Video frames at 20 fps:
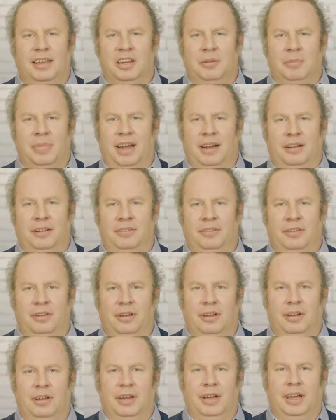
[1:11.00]
thing about
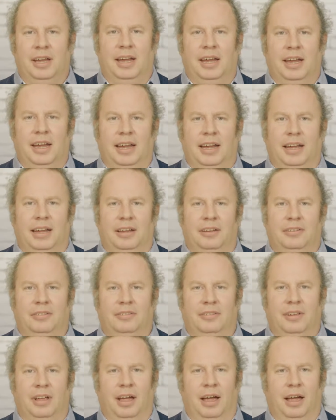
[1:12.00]
Azure
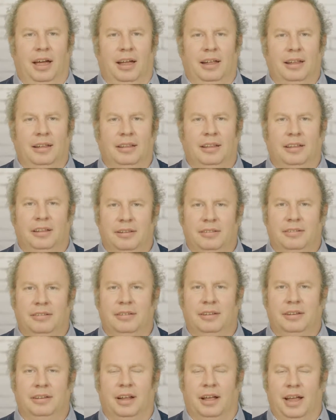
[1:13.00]
is that
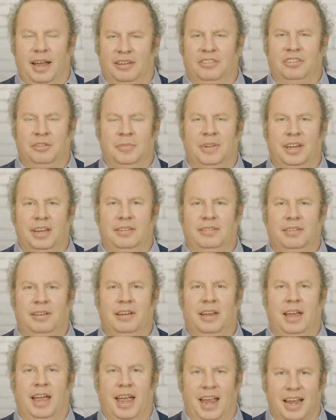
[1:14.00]
SMEs
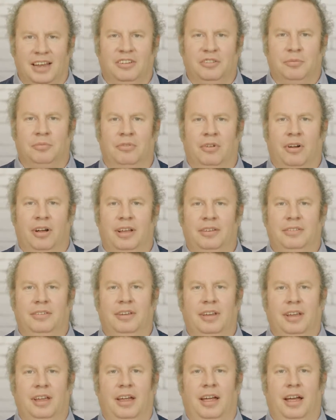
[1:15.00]
can get enterprise
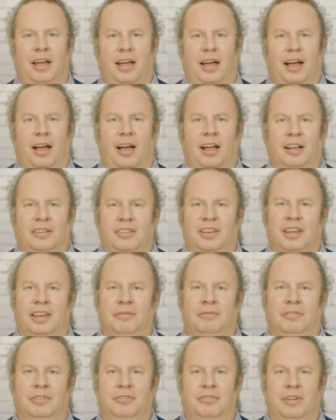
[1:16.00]
IT
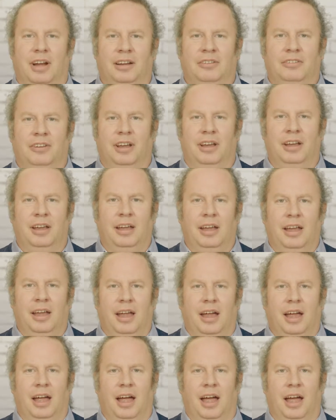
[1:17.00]
infrastructure
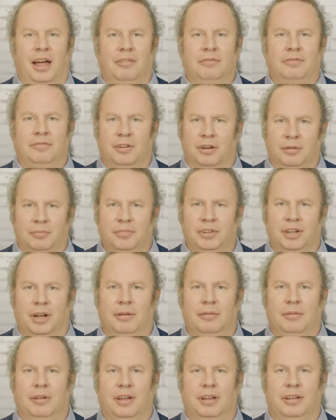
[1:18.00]
for
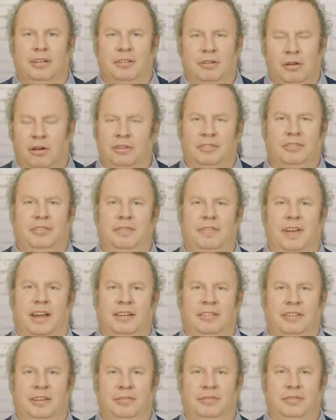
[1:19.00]
a
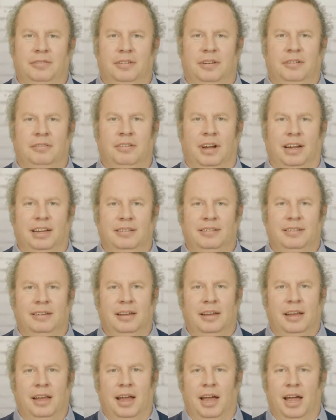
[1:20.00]
cost-effective rate.
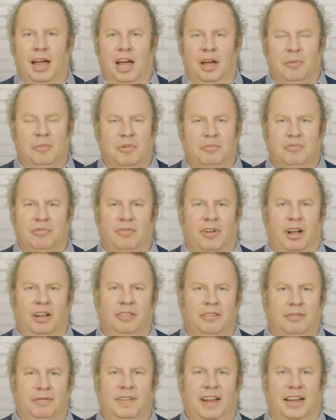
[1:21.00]
It
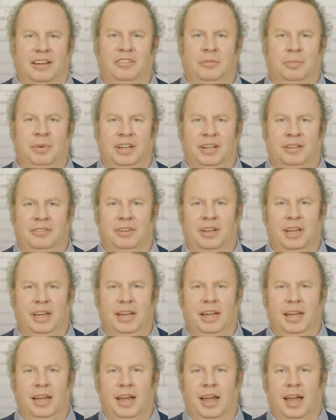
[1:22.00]
provides the flexibility